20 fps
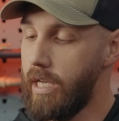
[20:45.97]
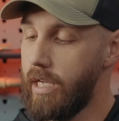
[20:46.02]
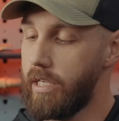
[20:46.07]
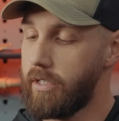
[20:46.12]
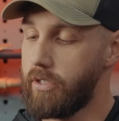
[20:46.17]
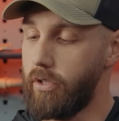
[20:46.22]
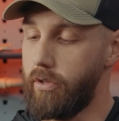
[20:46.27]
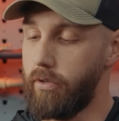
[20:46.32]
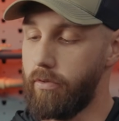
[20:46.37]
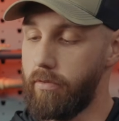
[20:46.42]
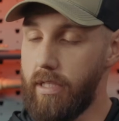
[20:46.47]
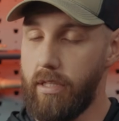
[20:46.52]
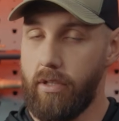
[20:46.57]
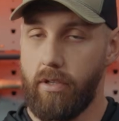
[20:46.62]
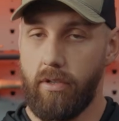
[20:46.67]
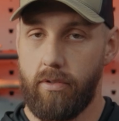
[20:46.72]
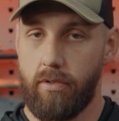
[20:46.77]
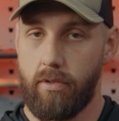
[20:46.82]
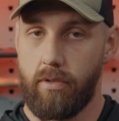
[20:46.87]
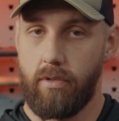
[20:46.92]
So the
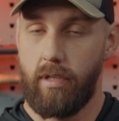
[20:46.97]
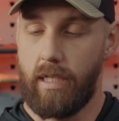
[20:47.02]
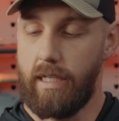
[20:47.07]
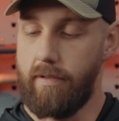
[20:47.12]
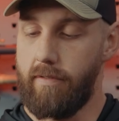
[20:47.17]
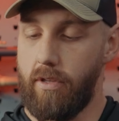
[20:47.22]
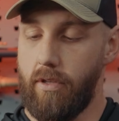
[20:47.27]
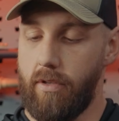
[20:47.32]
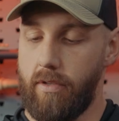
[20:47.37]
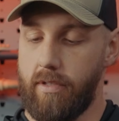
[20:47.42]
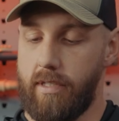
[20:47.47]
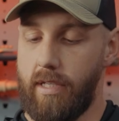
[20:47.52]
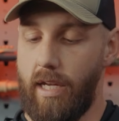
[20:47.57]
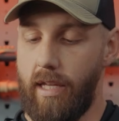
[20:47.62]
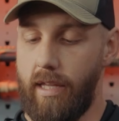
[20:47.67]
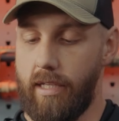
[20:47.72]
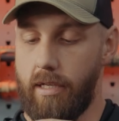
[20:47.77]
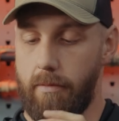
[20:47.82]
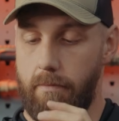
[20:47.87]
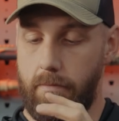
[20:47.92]
reloads, even though it's not
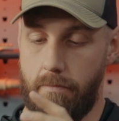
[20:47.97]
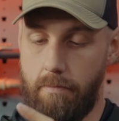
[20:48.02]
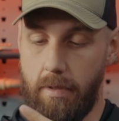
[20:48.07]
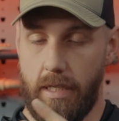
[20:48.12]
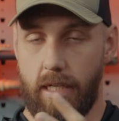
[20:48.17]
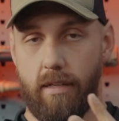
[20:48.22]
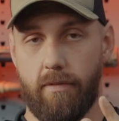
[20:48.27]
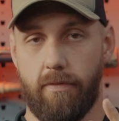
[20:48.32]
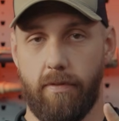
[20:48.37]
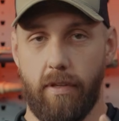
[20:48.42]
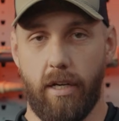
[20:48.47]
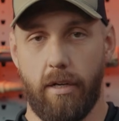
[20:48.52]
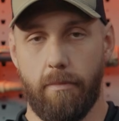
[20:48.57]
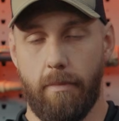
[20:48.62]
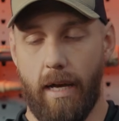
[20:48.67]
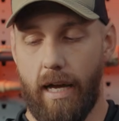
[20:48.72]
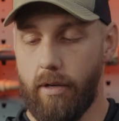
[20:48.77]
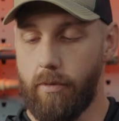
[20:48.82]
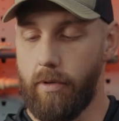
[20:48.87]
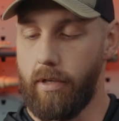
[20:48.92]
like a big flared
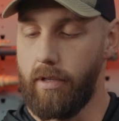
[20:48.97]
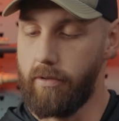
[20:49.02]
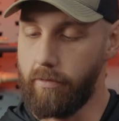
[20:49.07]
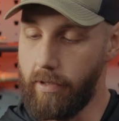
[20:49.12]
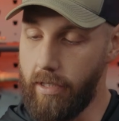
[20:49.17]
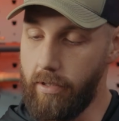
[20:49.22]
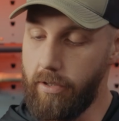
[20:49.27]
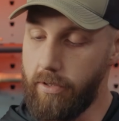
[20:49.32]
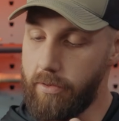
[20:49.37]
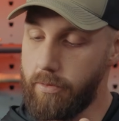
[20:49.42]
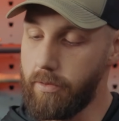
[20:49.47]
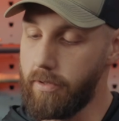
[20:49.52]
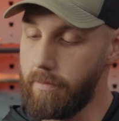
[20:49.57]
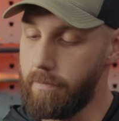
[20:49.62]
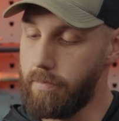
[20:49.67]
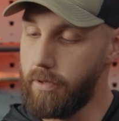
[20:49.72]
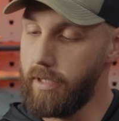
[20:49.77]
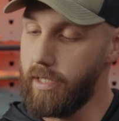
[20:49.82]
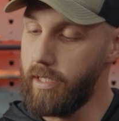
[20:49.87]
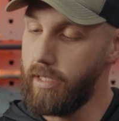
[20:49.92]
magwell, reloads were
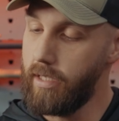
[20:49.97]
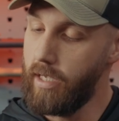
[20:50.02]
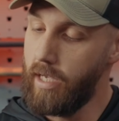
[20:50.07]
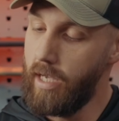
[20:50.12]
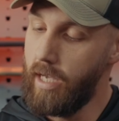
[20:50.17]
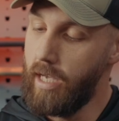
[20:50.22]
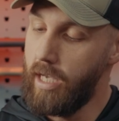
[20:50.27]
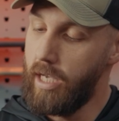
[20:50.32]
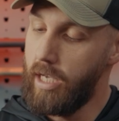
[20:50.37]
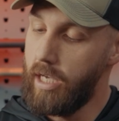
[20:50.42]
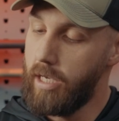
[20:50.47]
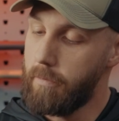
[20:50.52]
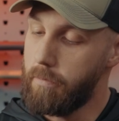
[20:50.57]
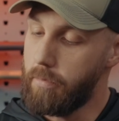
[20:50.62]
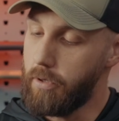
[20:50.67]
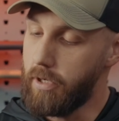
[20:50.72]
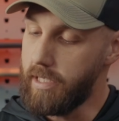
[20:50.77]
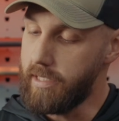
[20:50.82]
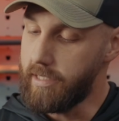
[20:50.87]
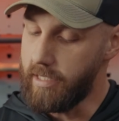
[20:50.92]

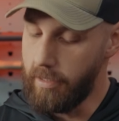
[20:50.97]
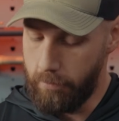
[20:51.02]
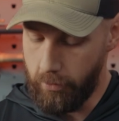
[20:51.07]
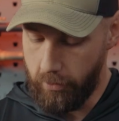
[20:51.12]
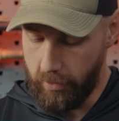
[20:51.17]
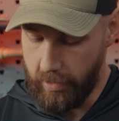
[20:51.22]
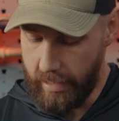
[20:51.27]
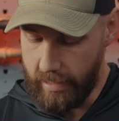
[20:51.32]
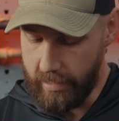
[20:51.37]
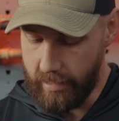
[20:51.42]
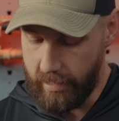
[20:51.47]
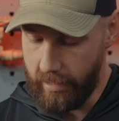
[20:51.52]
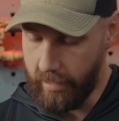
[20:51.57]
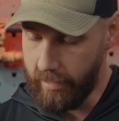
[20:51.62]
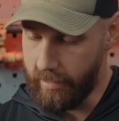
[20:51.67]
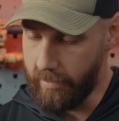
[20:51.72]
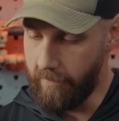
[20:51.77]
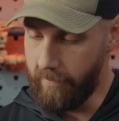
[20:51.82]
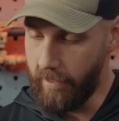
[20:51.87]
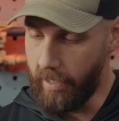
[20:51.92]
pretty simple and easy.
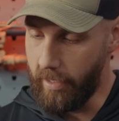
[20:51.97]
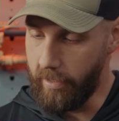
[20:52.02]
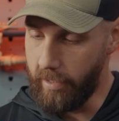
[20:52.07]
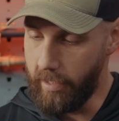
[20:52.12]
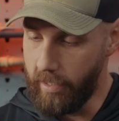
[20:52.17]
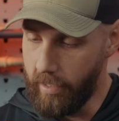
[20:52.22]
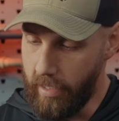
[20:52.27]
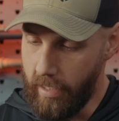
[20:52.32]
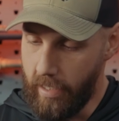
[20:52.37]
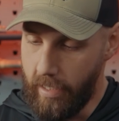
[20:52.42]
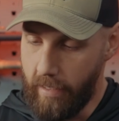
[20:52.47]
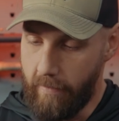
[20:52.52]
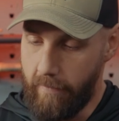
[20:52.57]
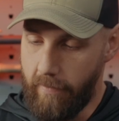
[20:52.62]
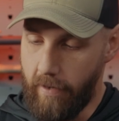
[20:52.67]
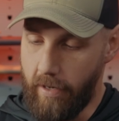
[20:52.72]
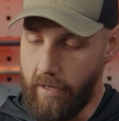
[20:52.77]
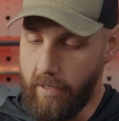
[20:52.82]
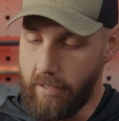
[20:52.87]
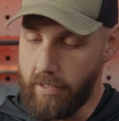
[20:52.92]
It's a very,
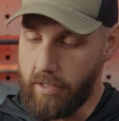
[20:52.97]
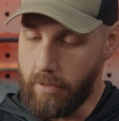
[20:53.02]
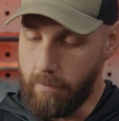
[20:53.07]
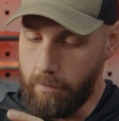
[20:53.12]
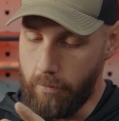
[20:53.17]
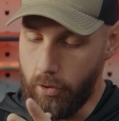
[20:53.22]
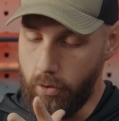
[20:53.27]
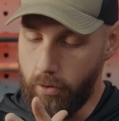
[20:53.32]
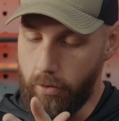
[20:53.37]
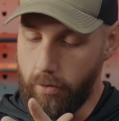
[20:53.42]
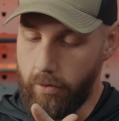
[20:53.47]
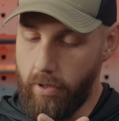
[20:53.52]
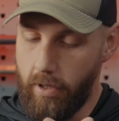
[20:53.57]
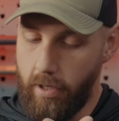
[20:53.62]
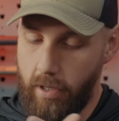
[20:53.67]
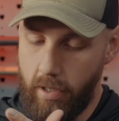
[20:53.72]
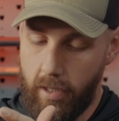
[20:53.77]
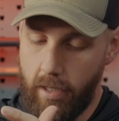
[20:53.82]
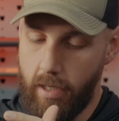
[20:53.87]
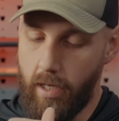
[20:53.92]
very smooth
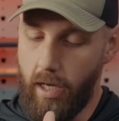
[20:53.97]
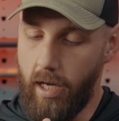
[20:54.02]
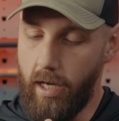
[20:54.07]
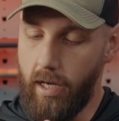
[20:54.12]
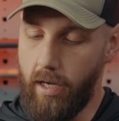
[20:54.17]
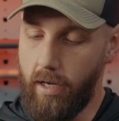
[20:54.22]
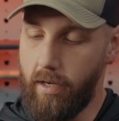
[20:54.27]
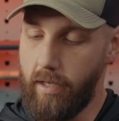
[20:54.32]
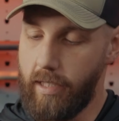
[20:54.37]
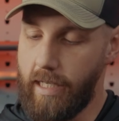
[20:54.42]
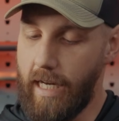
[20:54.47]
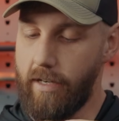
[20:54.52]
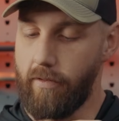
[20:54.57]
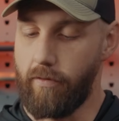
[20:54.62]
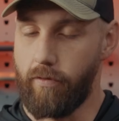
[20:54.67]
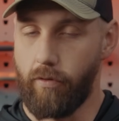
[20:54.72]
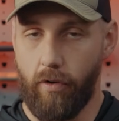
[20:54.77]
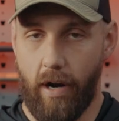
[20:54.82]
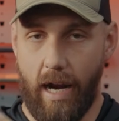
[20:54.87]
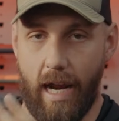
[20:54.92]
kind
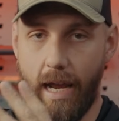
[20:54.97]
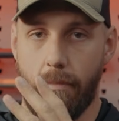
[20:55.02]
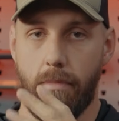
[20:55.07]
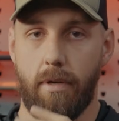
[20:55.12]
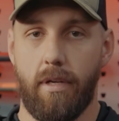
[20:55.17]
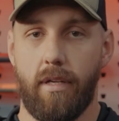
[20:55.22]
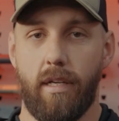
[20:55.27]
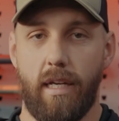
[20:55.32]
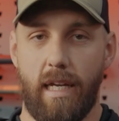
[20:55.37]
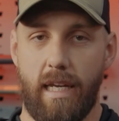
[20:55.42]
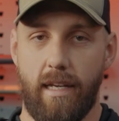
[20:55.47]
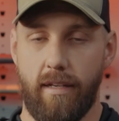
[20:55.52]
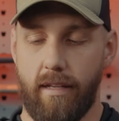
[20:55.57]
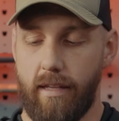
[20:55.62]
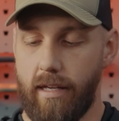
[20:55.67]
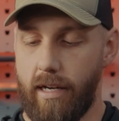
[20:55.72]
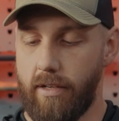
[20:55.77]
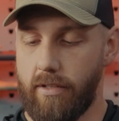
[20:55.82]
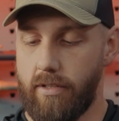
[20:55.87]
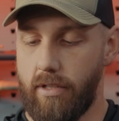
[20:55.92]
of ramp into
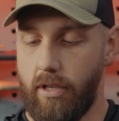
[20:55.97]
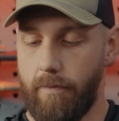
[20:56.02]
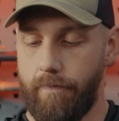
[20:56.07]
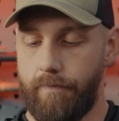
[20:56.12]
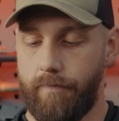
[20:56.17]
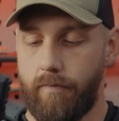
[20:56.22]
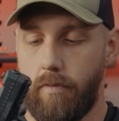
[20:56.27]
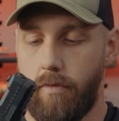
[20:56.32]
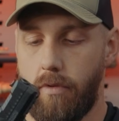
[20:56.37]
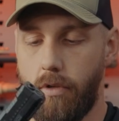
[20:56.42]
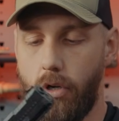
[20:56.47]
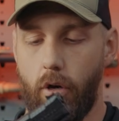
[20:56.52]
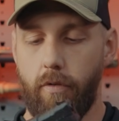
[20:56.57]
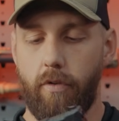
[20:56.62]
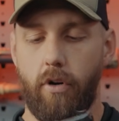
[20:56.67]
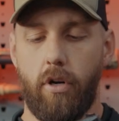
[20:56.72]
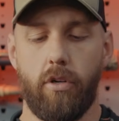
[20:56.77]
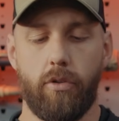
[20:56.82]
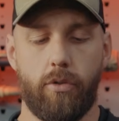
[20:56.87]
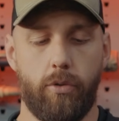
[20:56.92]
there. So
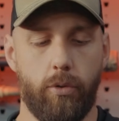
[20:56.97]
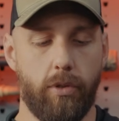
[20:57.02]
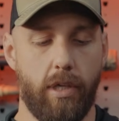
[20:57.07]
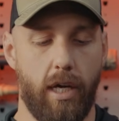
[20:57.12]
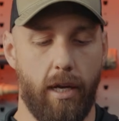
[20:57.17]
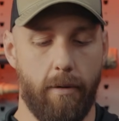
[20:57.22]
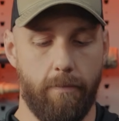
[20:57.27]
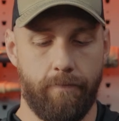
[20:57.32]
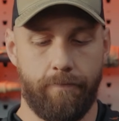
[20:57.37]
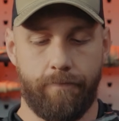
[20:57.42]
overall, cool gun.